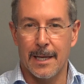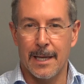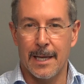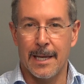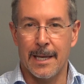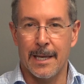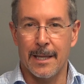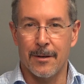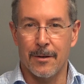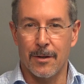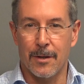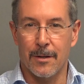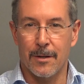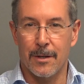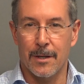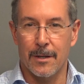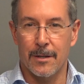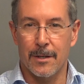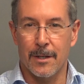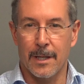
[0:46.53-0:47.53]
And
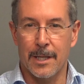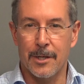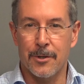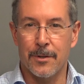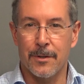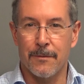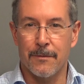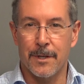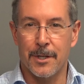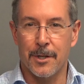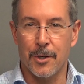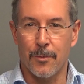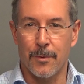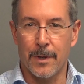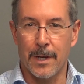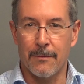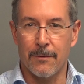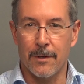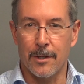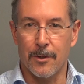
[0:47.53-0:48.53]
later in the video we have a